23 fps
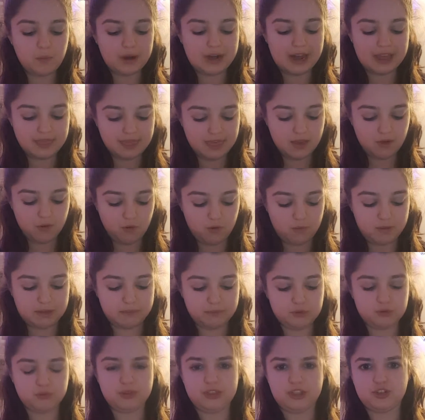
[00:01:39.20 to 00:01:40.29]
I think Holbein
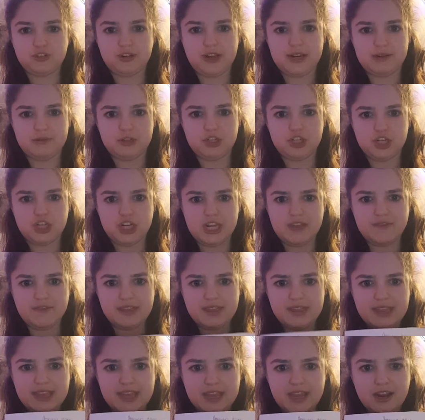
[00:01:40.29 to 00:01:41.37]
was really trying to achieve
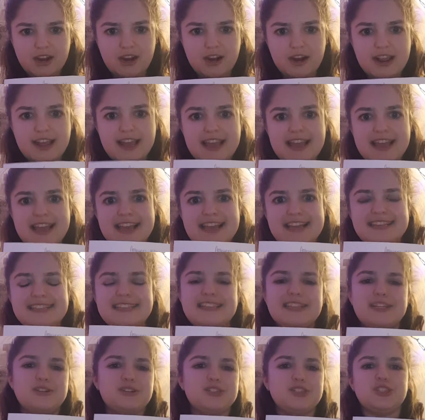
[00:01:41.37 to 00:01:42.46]
in here is
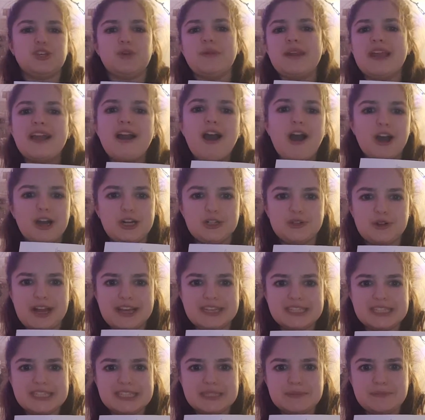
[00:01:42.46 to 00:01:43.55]
that there's so many
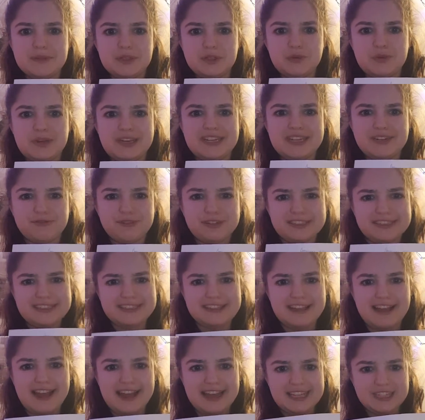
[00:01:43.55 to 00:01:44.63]
contrasts between different
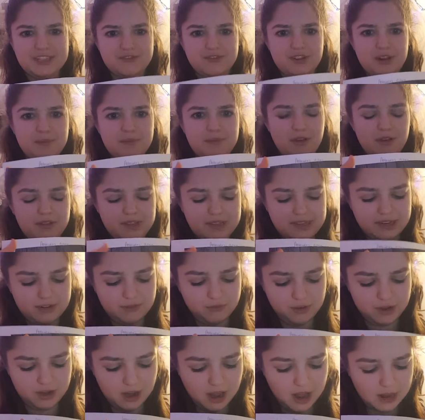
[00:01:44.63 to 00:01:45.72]
sides from the
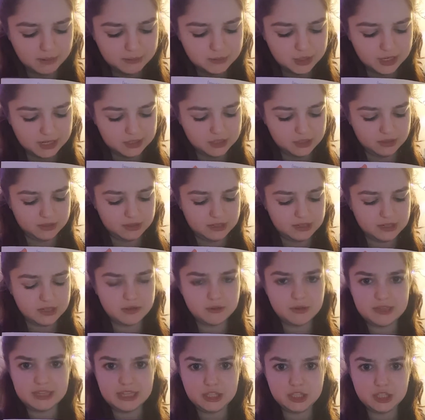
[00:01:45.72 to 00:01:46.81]
different objects on
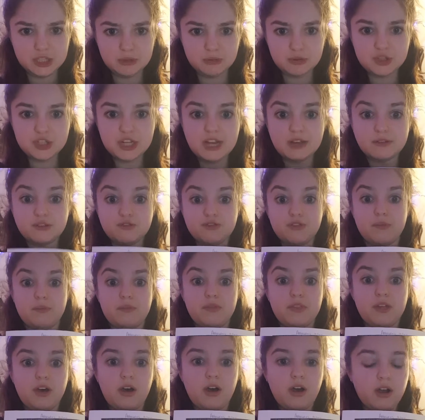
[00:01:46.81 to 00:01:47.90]
these two shelves, from
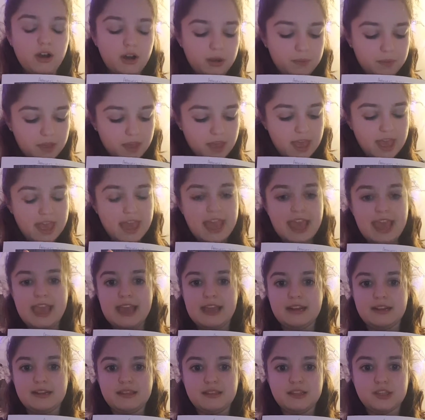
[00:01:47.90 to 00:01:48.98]
the harp
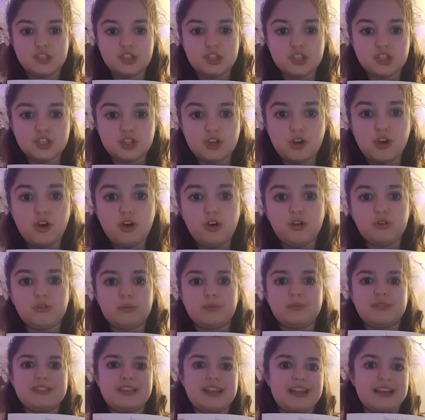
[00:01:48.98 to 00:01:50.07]
and the skull
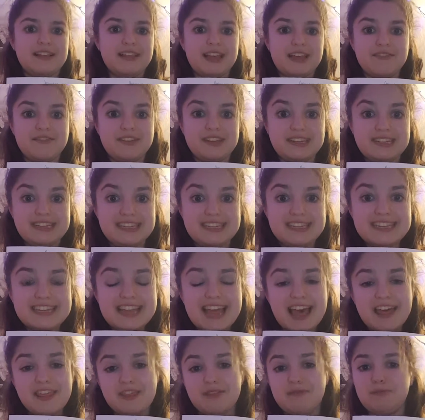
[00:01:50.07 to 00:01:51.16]
representing life and
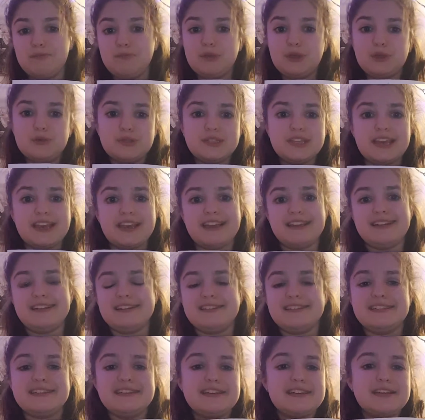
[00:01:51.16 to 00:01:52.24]
death and music
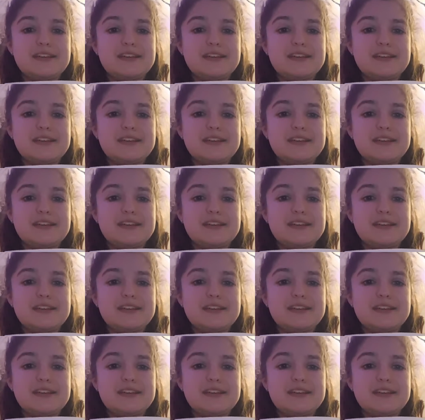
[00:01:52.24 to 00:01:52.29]
and